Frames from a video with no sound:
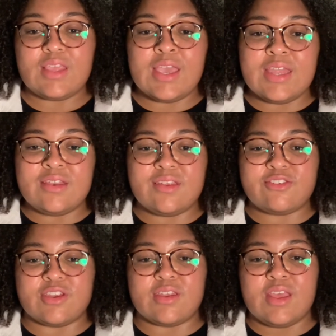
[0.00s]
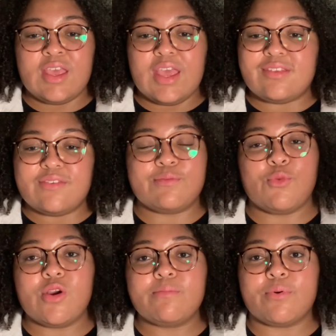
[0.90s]
In addition, it's even
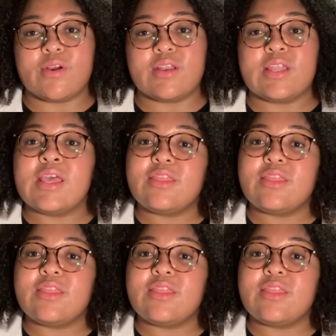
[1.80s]
more important